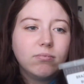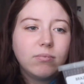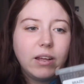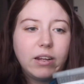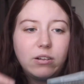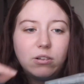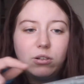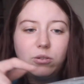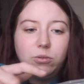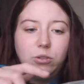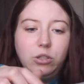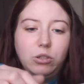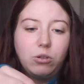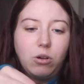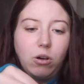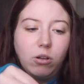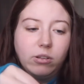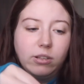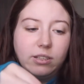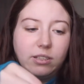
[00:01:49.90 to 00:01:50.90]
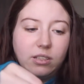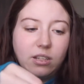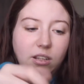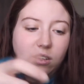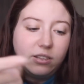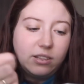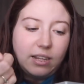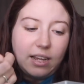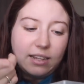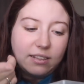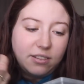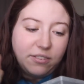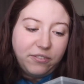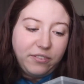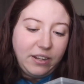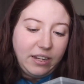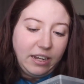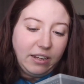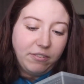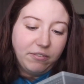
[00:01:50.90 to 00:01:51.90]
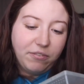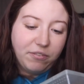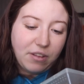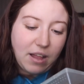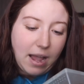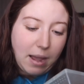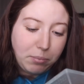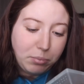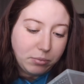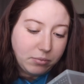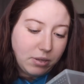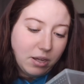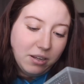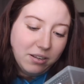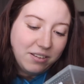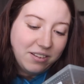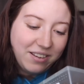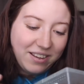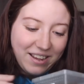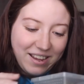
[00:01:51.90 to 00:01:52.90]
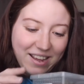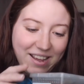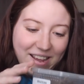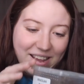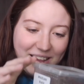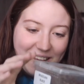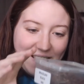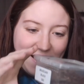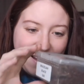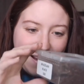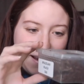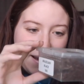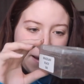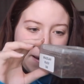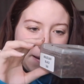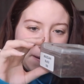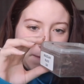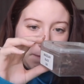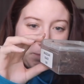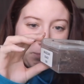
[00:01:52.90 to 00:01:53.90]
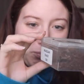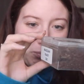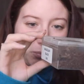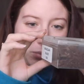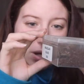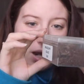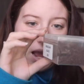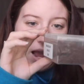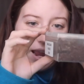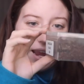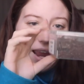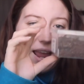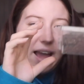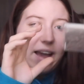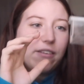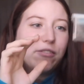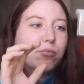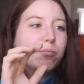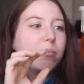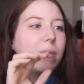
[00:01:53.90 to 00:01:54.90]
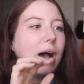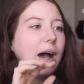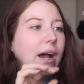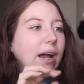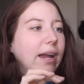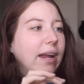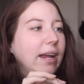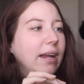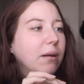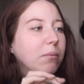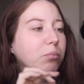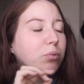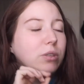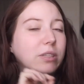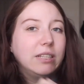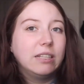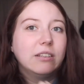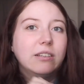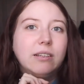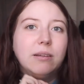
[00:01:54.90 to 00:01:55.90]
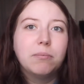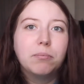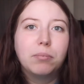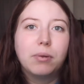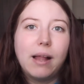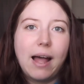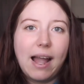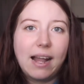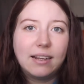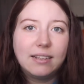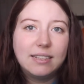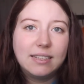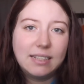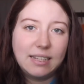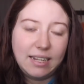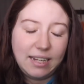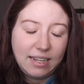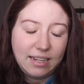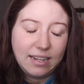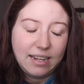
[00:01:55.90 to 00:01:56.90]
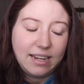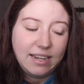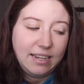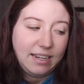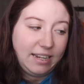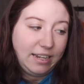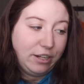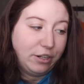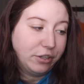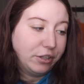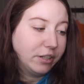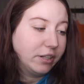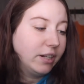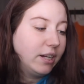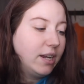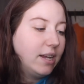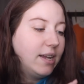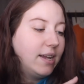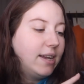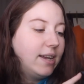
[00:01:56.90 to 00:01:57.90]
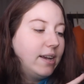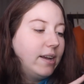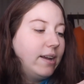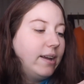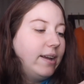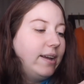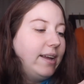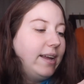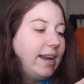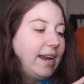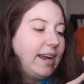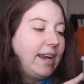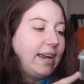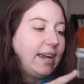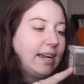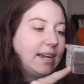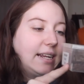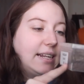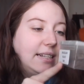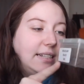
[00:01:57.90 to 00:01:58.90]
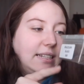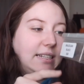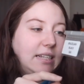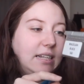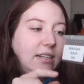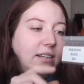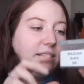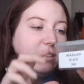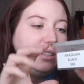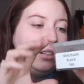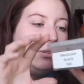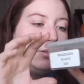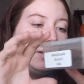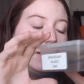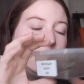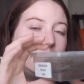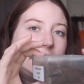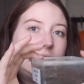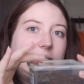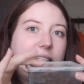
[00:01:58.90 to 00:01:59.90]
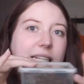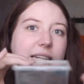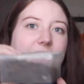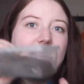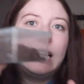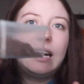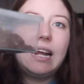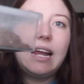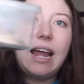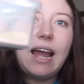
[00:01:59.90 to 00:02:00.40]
I don't know what you call this. It has a feeding flap. But I have my Brazilian black sling in here, and you can see that it